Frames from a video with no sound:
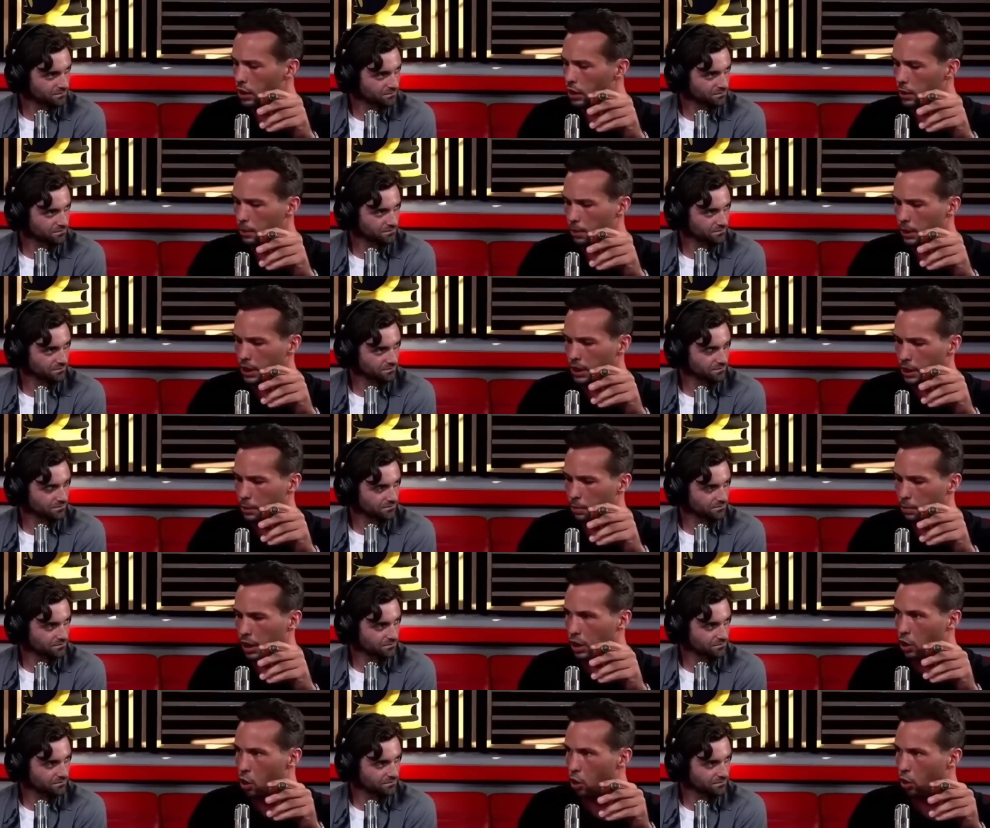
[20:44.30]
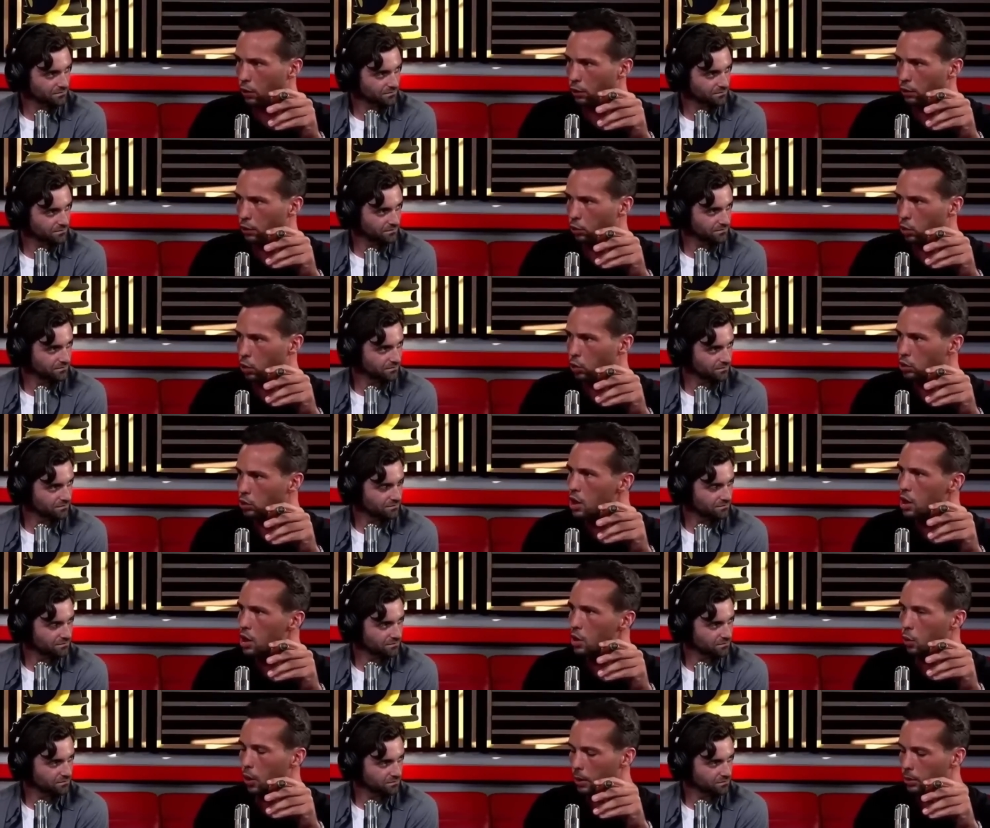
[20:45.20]
Speaker 1: and completely break all of the rules,
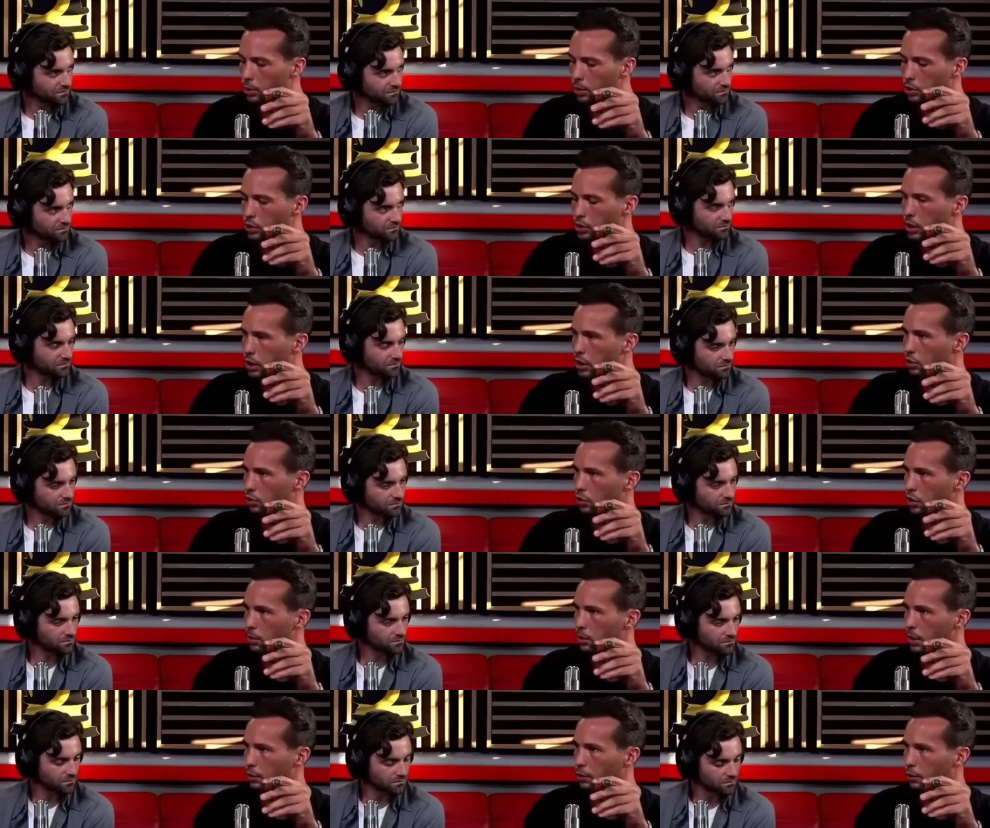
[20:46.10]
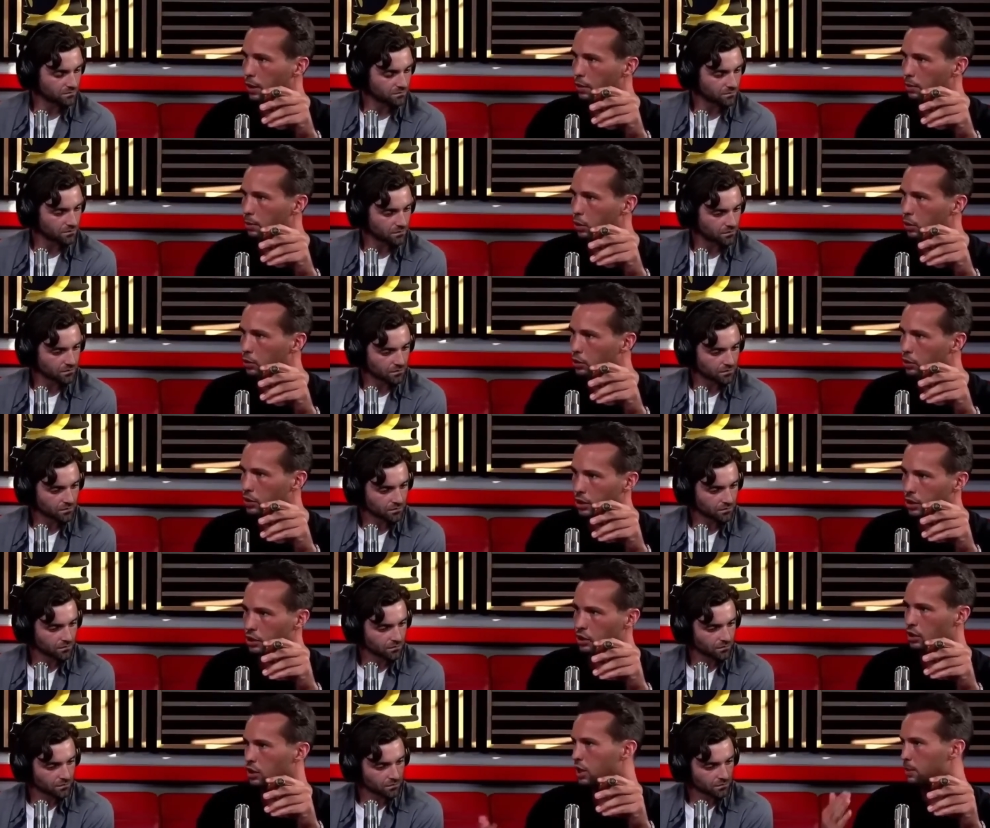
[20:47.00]
why would you sit there trying to make fair moves instead of
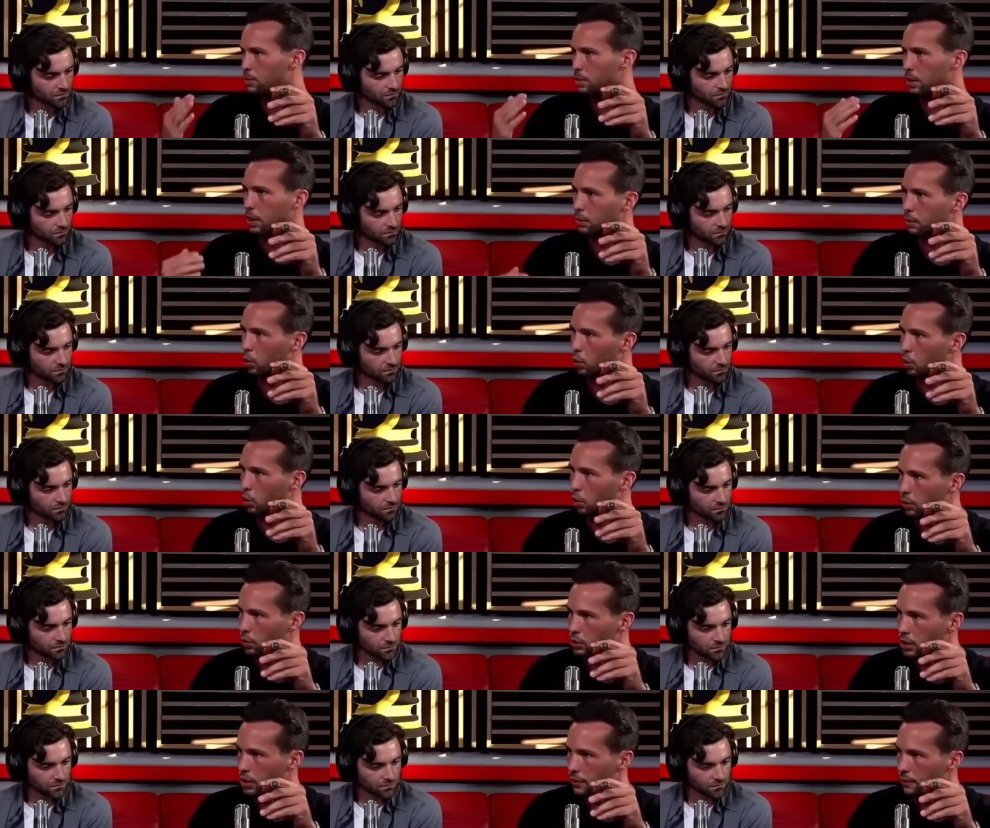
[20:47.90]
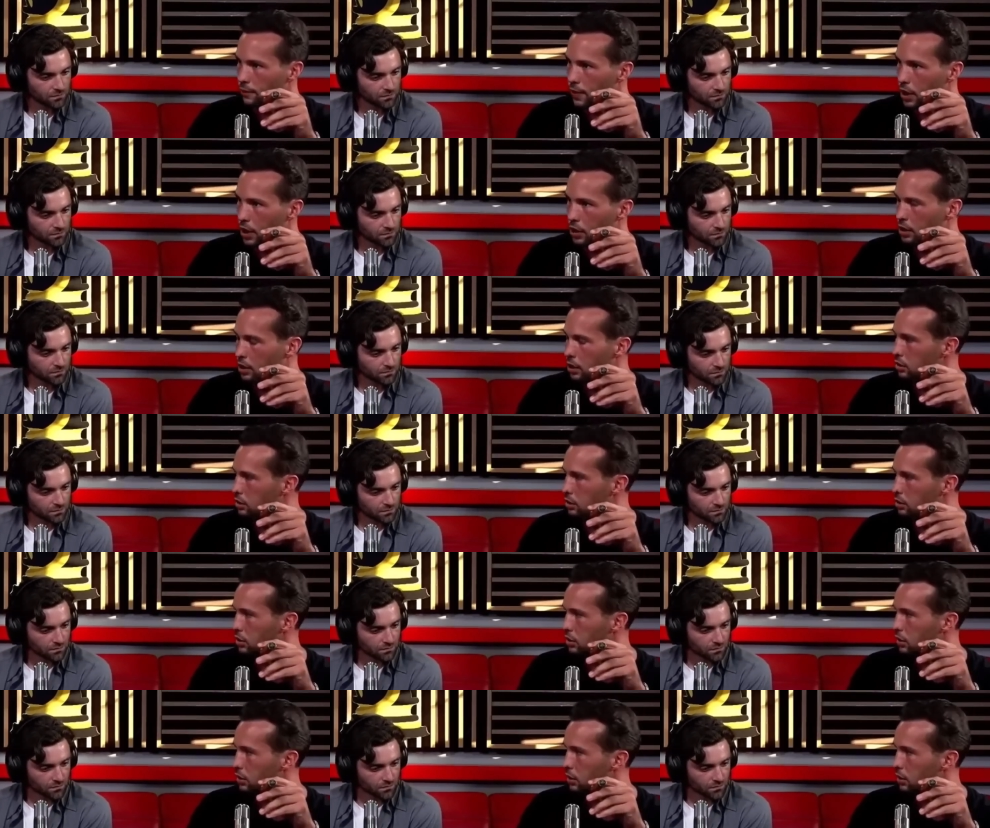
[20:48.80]
just tipping the board over and saying, fuck this?